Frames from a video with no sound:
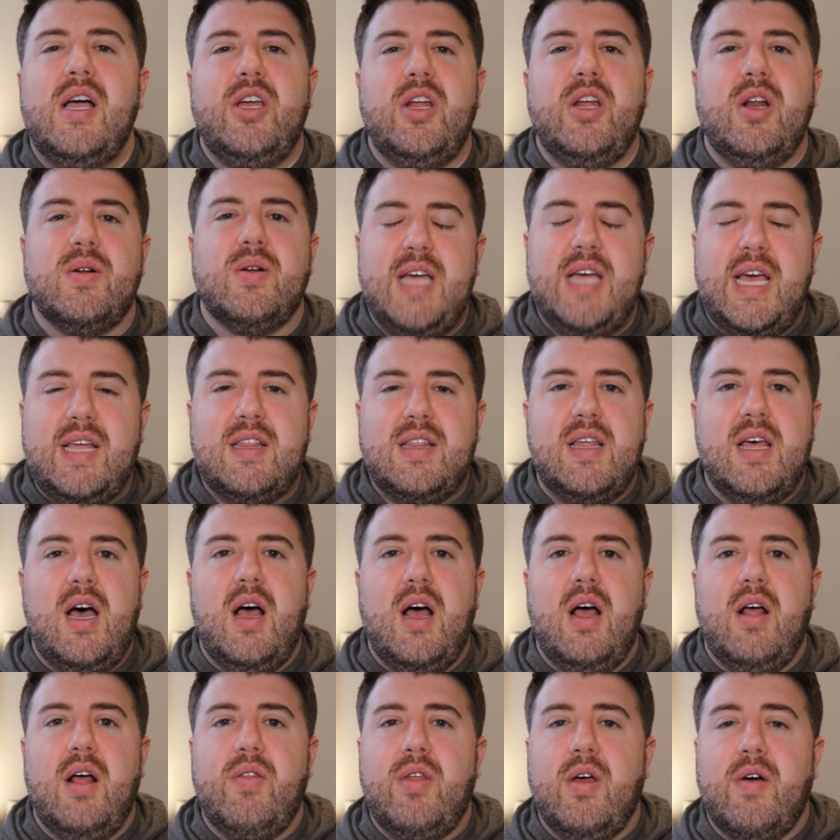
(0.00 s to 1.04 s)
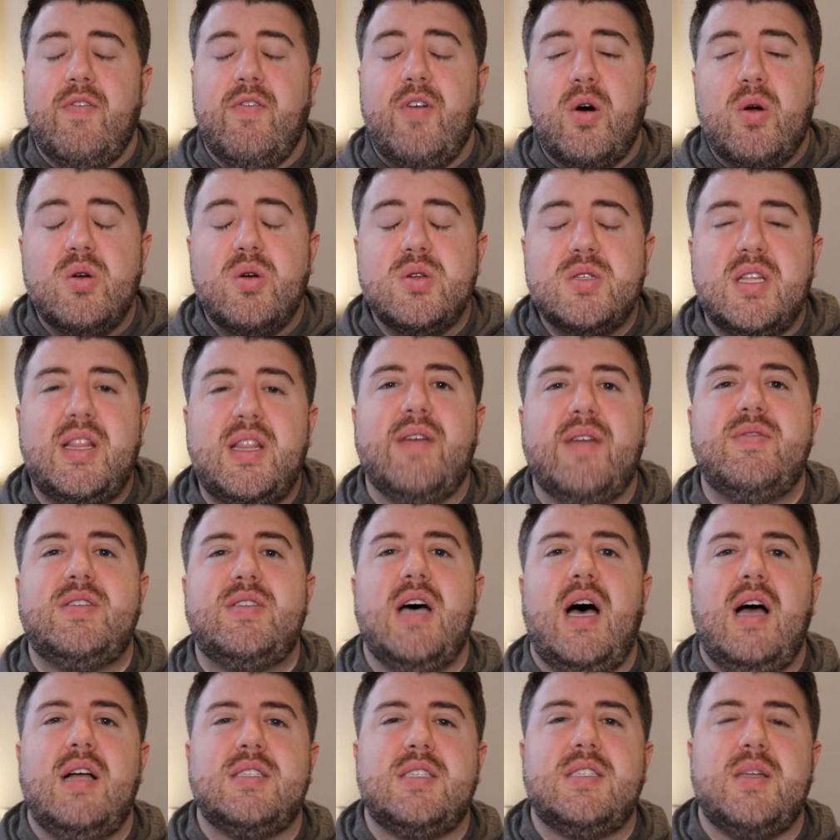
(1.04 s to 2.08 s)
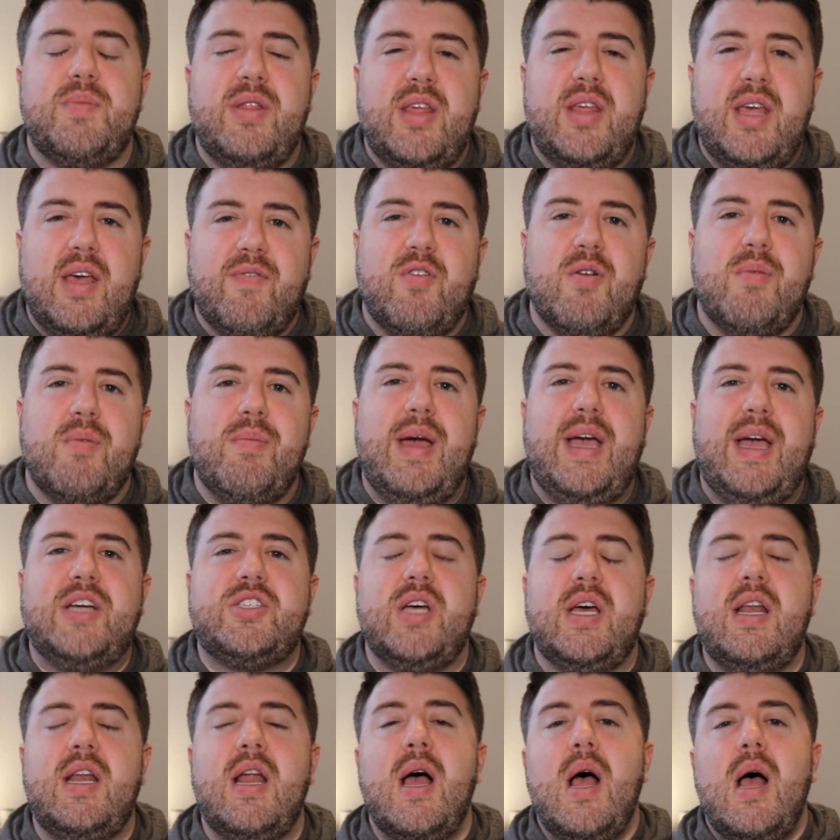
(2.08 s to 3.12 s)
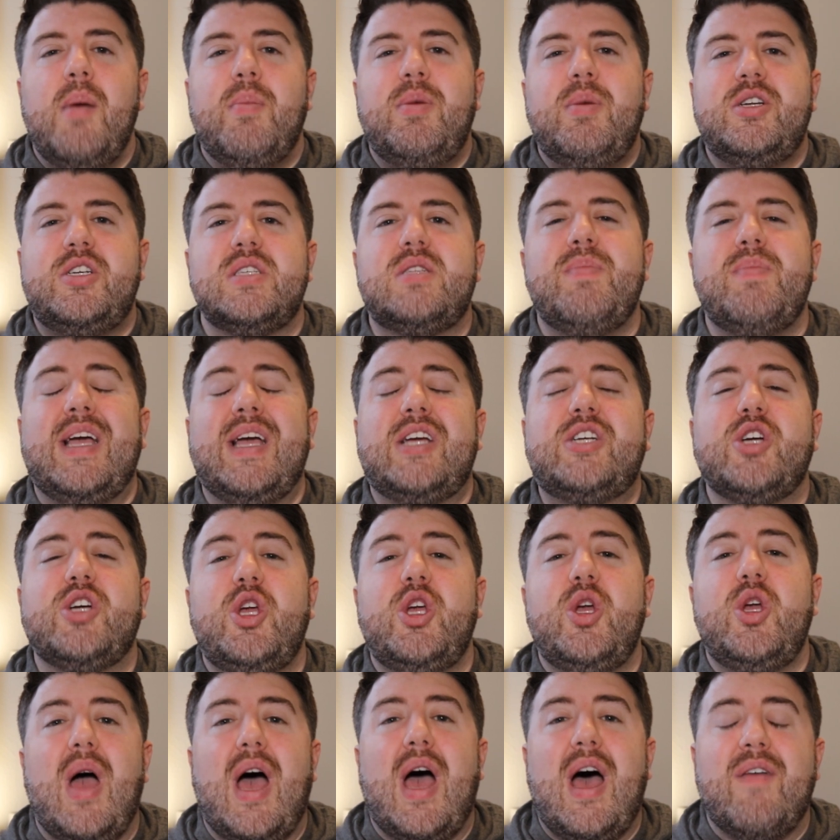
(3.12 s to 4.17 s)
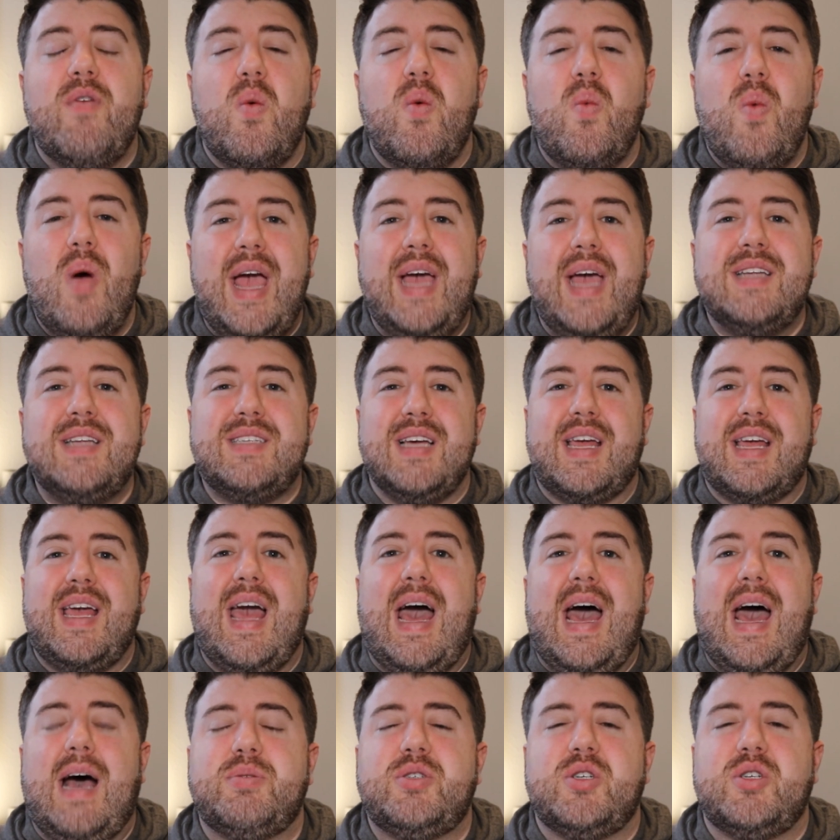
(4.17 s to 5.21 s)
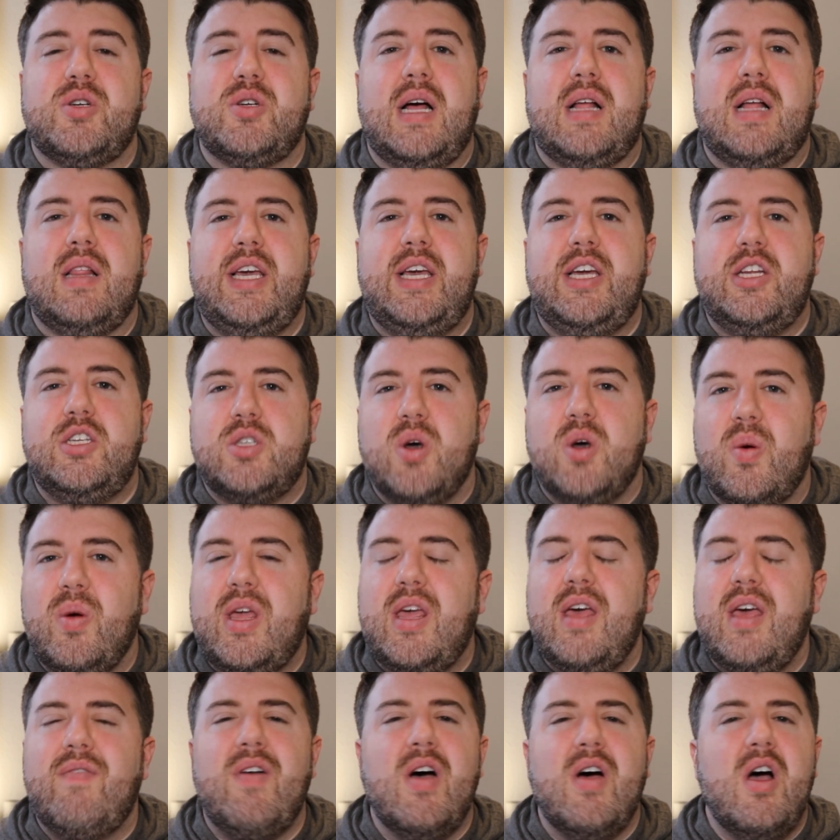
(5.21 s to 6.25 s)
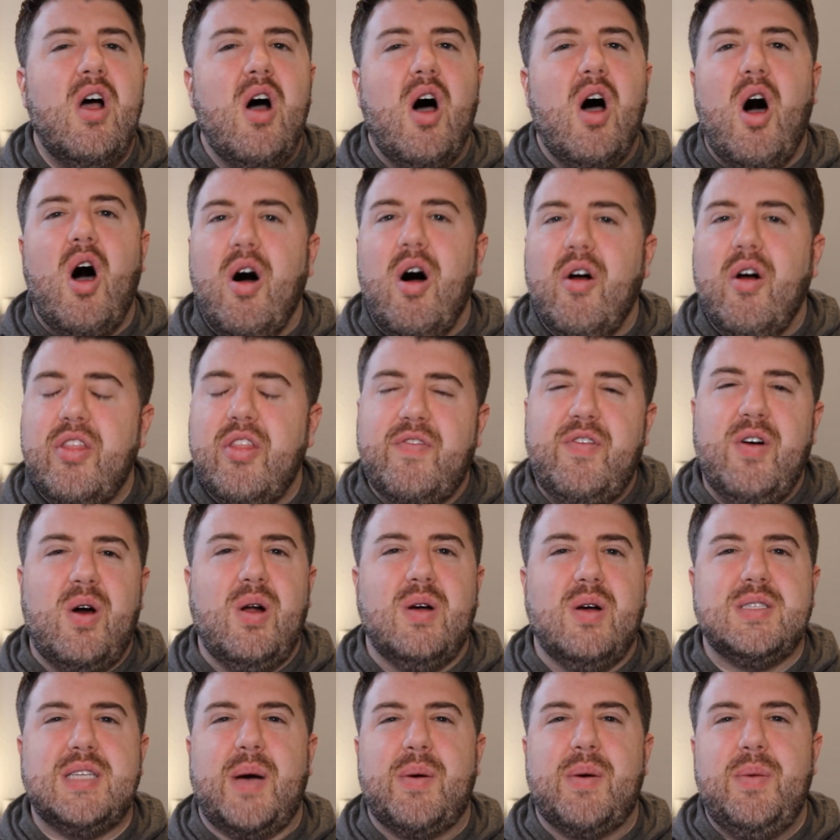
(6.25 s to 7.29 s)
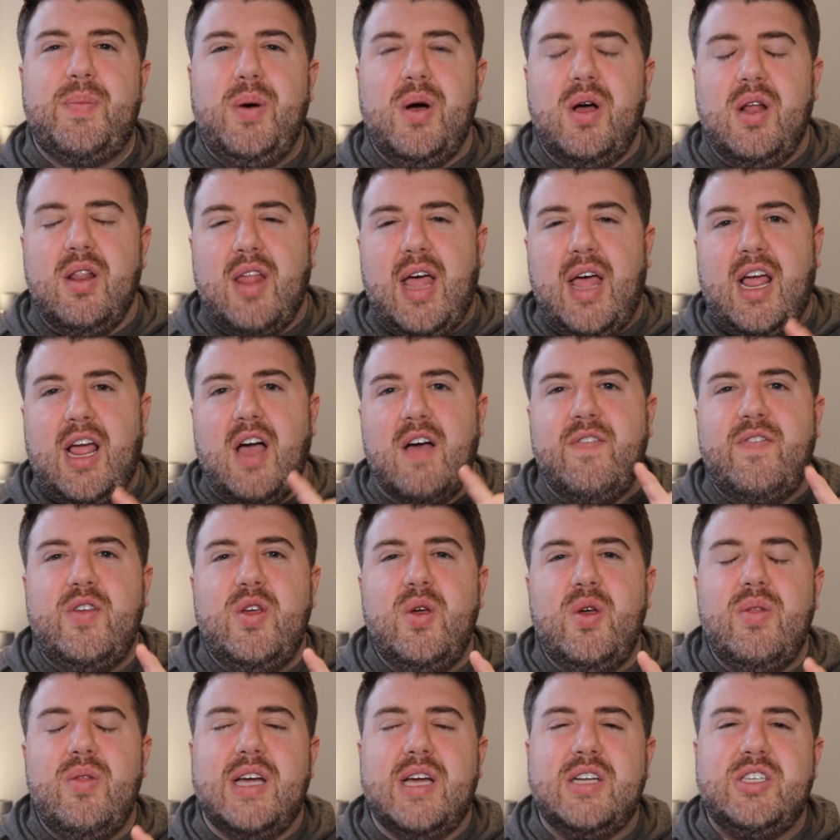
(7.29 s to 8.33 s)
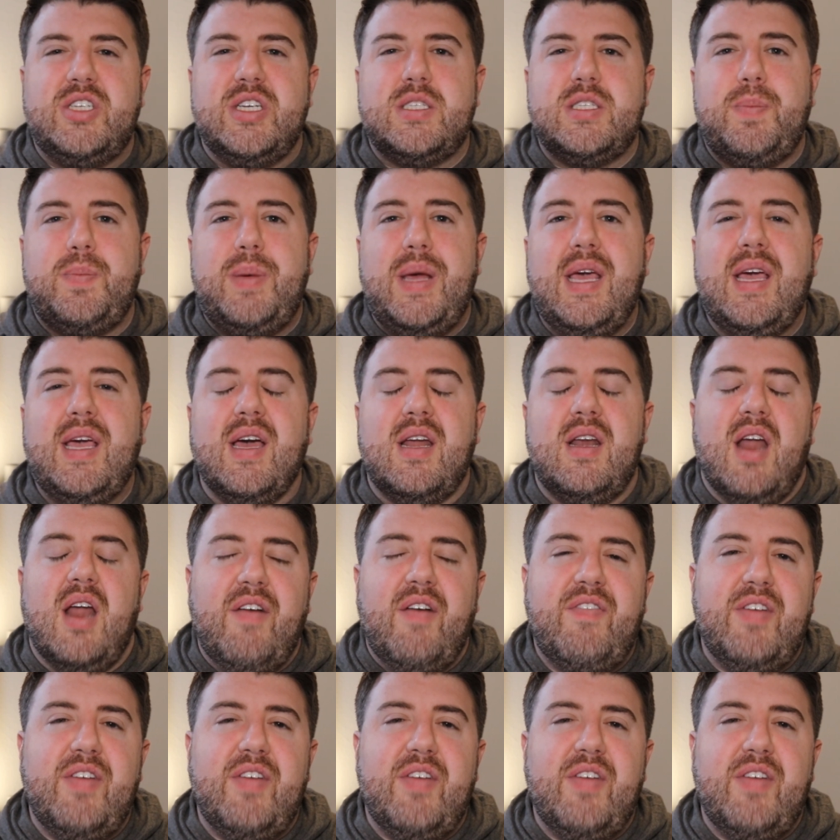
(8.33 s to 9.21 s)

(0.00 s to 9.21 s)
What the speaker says: take the photos that they've done, some of the information, but just make sure you have a way to capture that lead. Don't give all the photos. I would put like a few that just pique enough